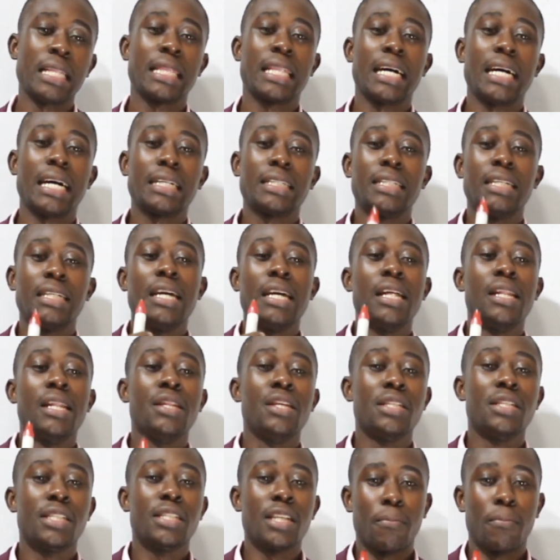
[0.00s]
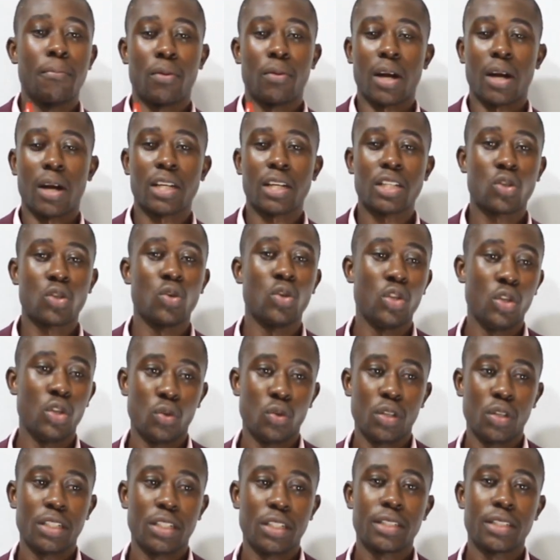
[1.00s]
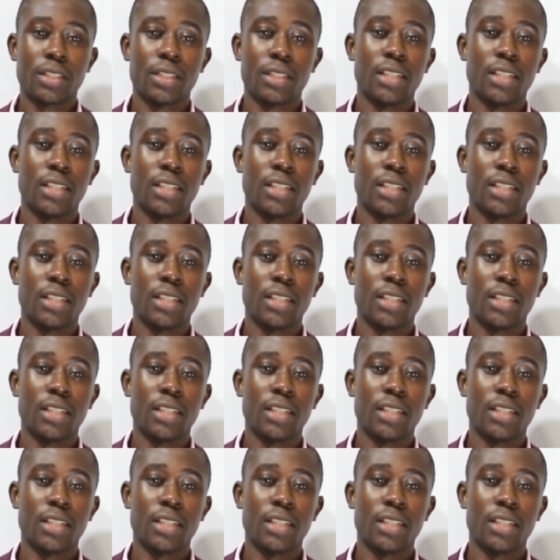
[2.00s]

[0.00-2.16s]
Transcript: that this is a practical unit.